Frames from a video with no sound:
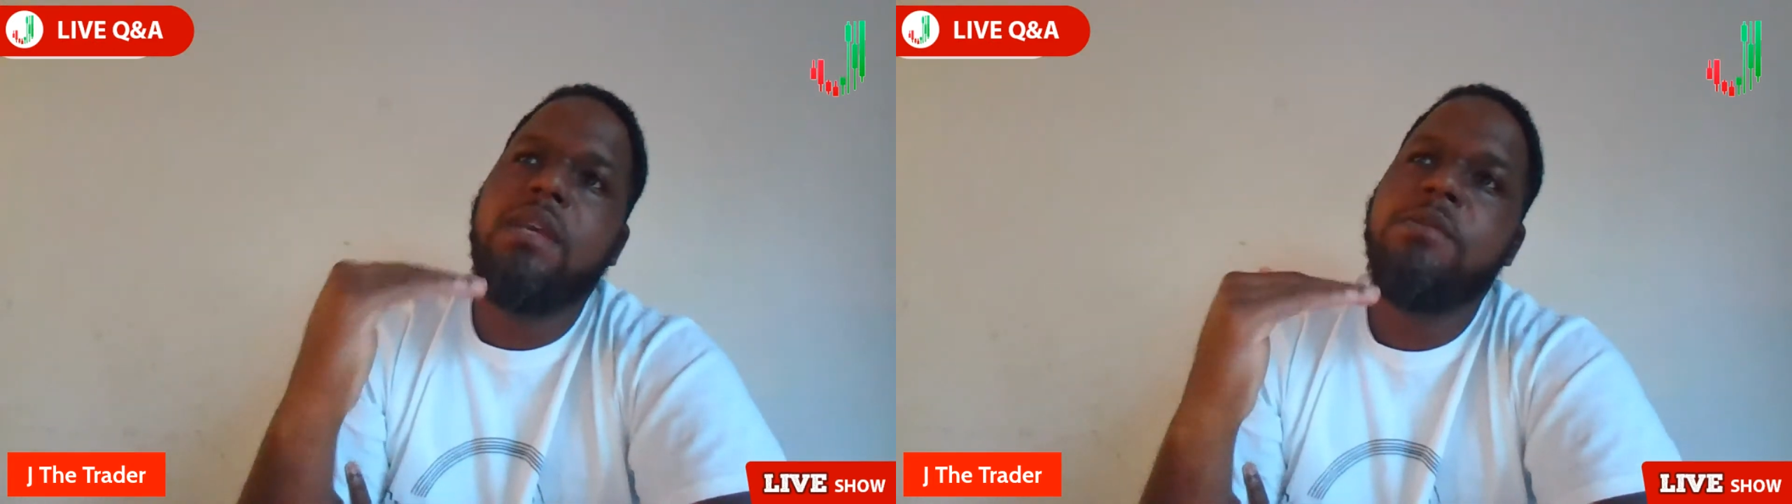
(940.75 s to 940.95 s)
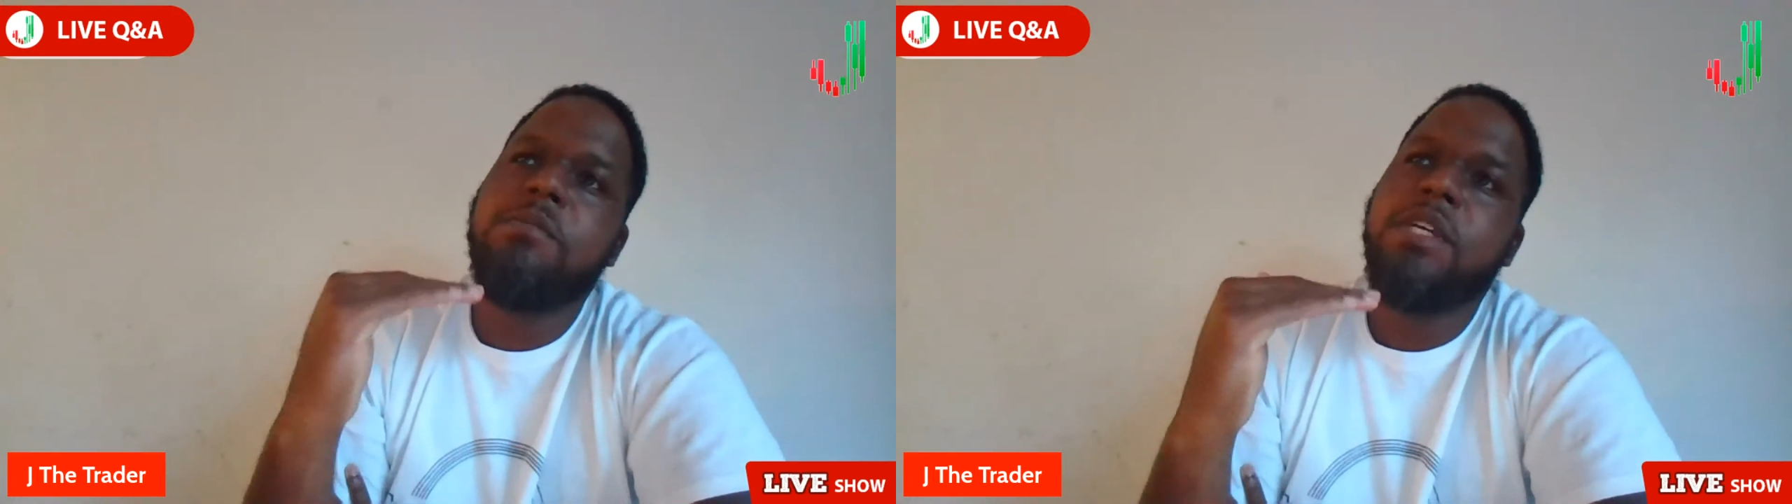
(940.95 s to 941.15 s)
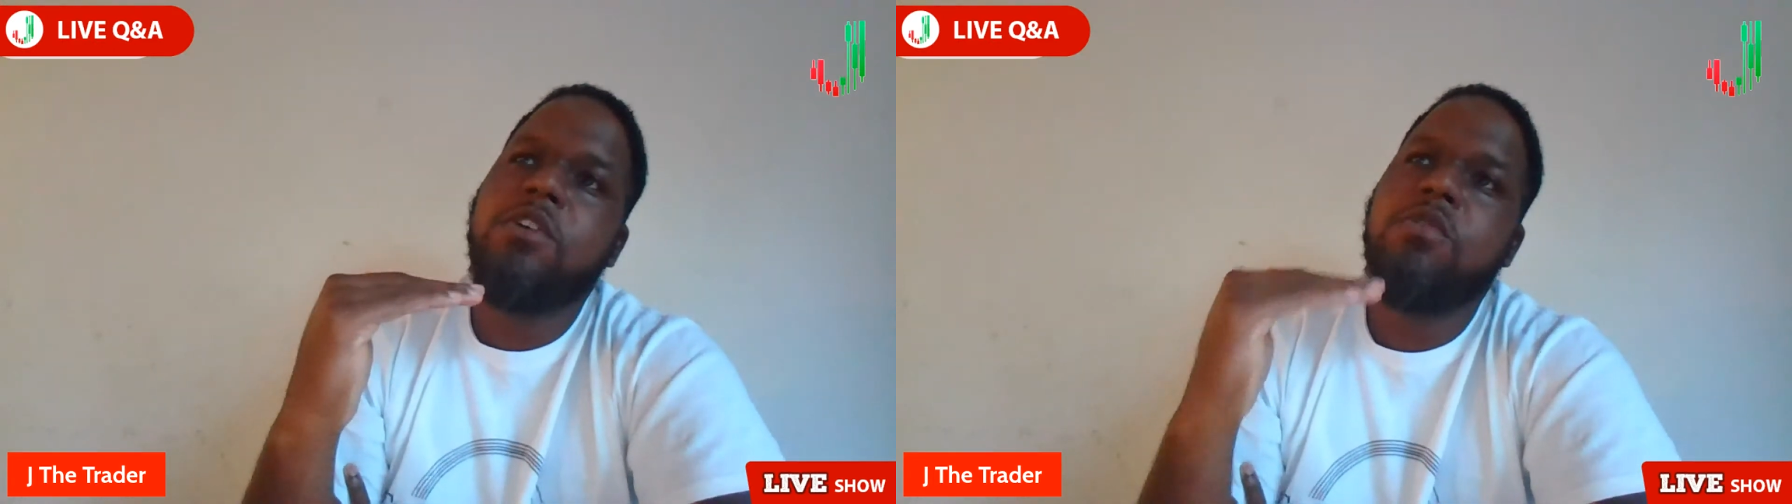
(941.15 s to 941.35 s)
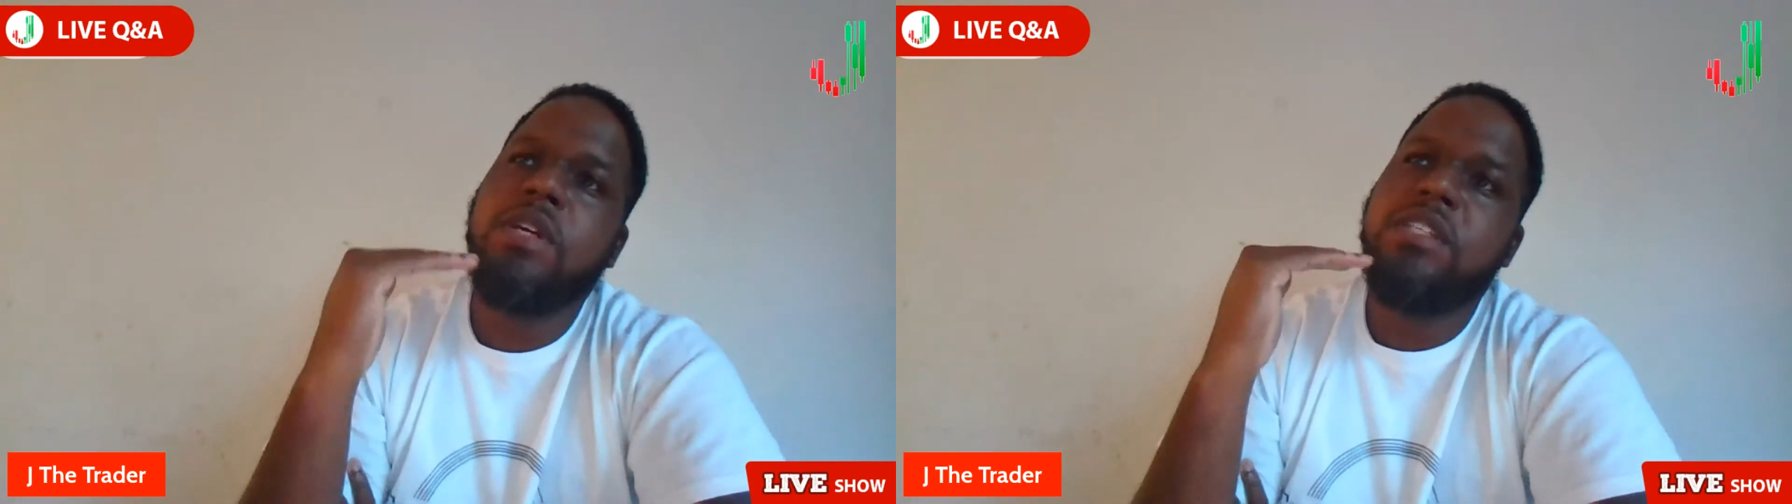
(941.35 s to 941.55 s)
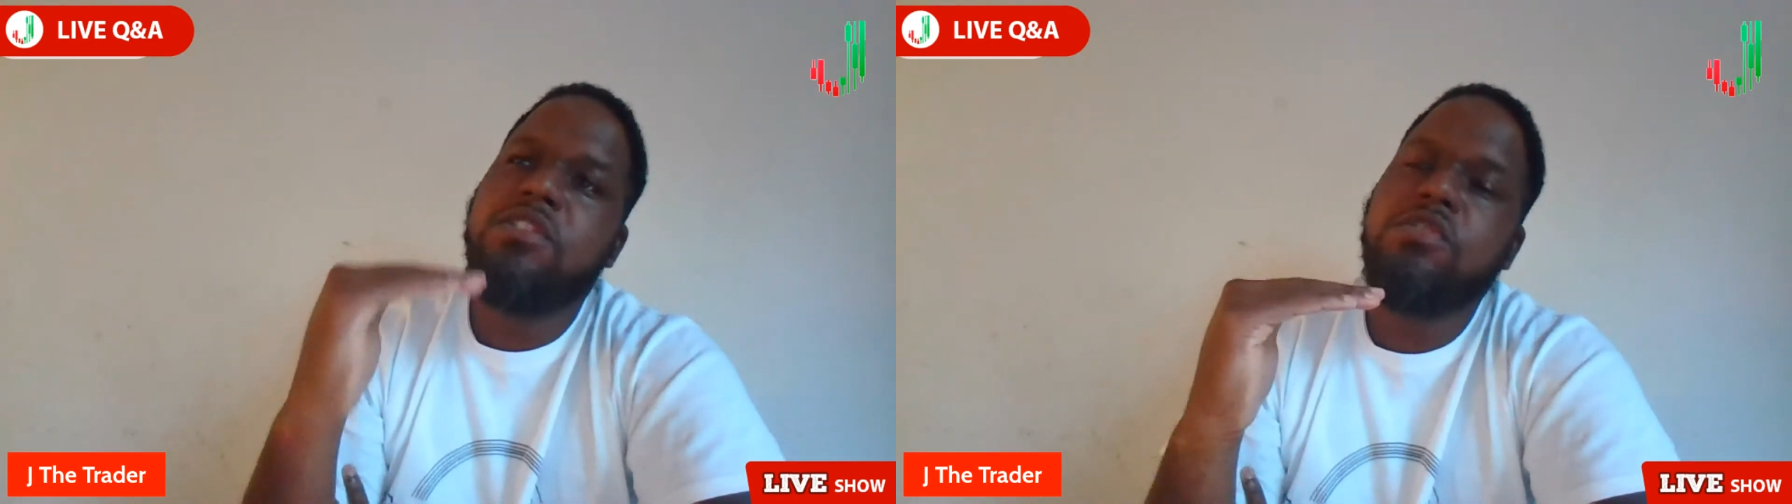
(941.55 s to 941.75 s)
keeps me
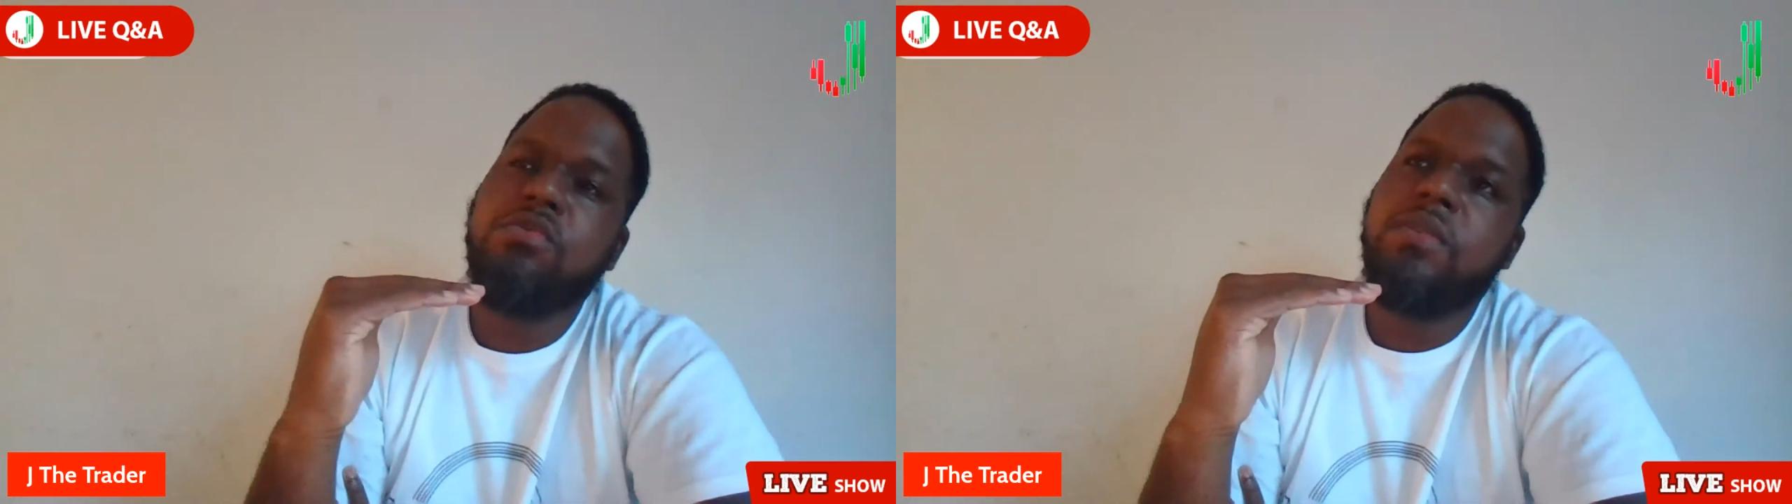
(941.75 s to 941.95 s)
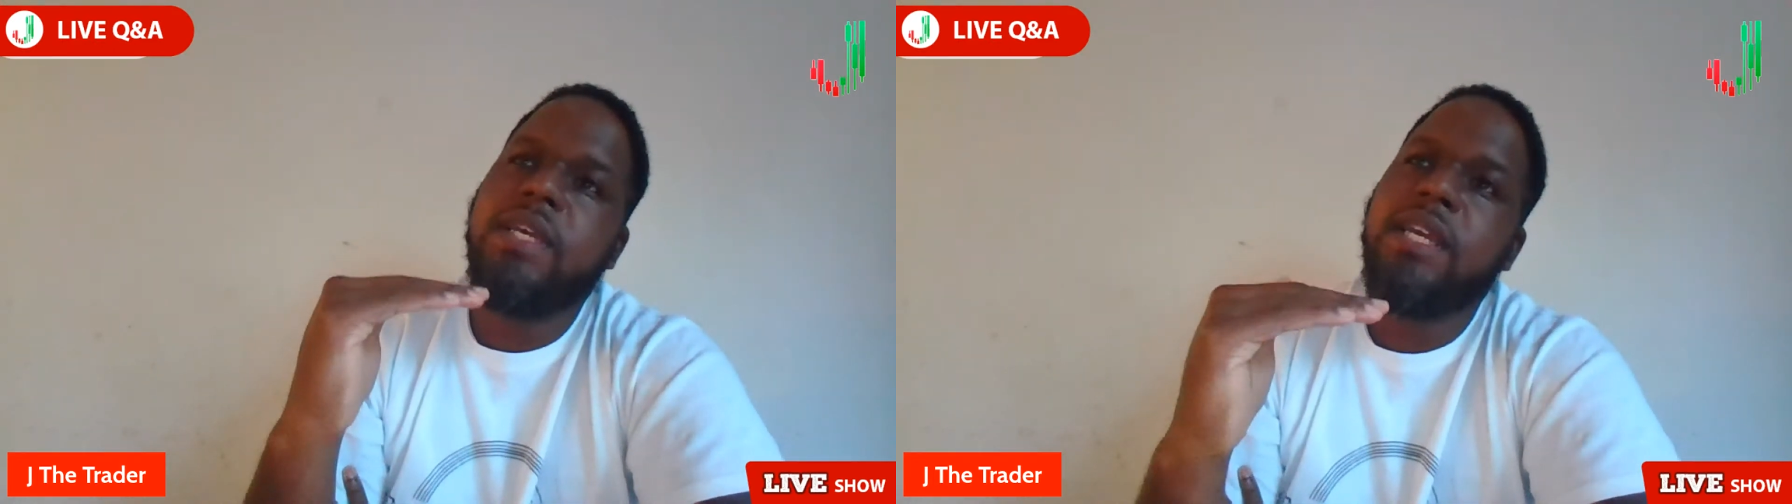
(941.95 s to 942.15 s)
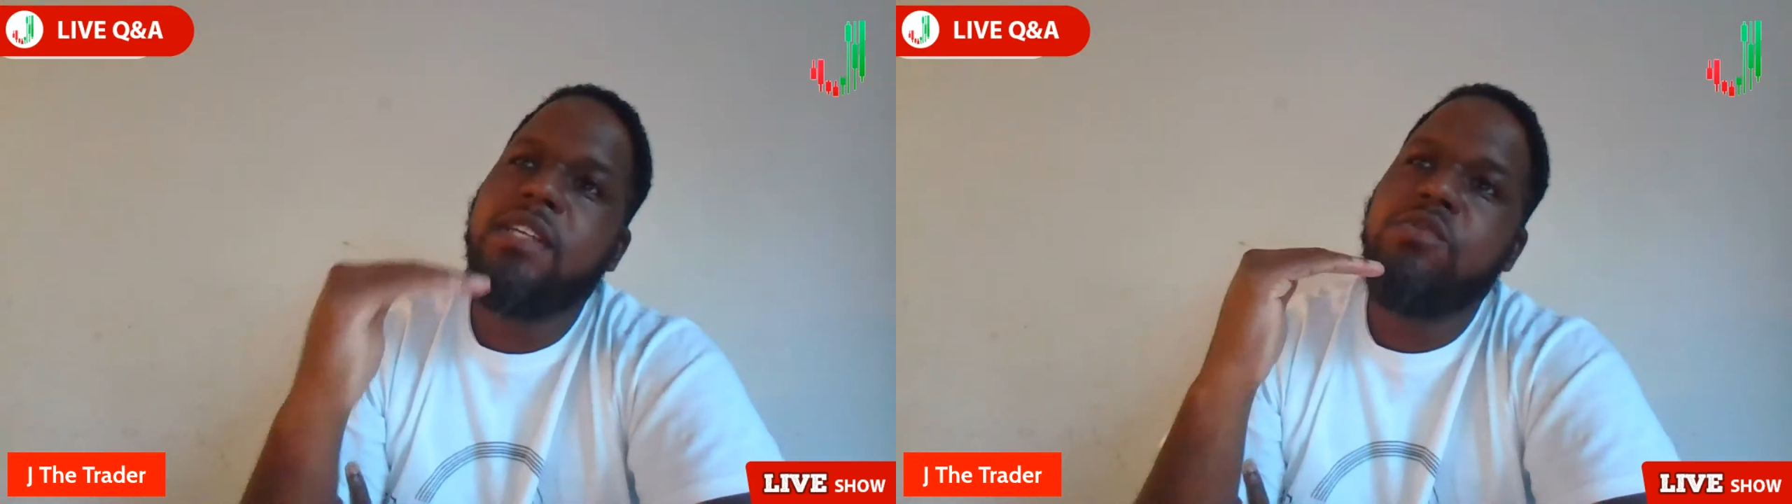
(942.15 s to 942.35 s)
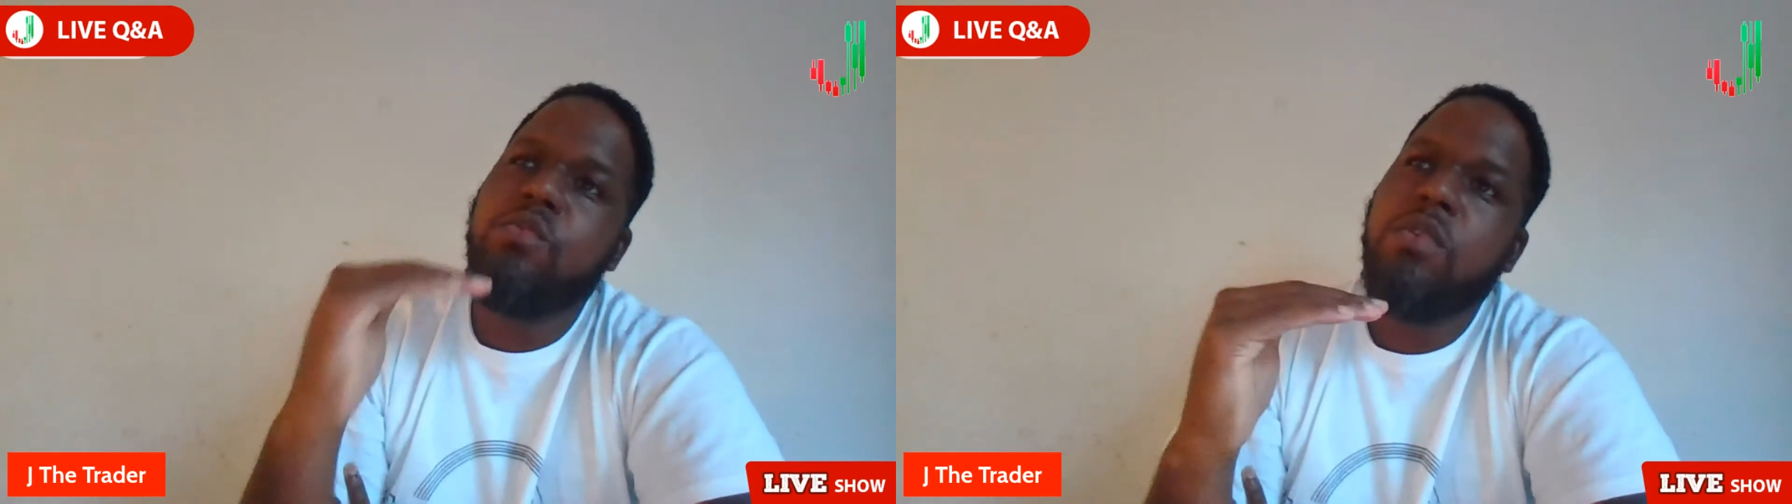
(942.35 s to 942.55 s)
going is two things.